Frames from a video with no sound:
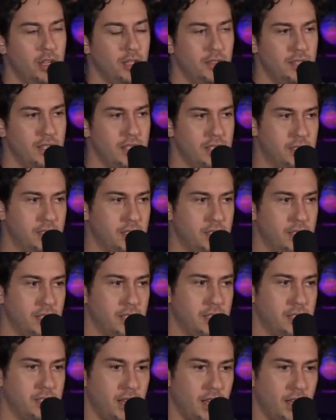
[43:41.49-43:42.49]
this
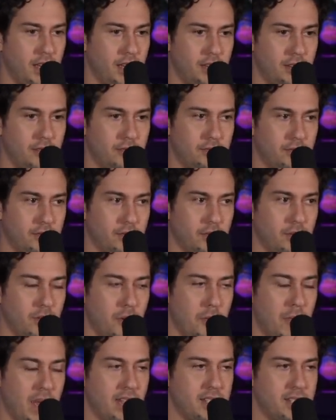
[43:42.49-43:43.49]
this uh
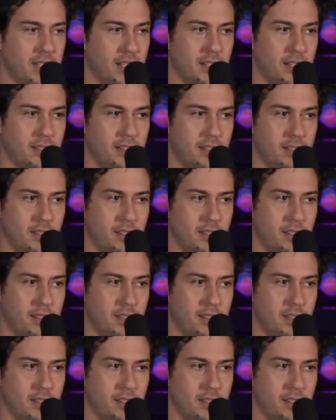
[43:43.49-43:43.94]
romantic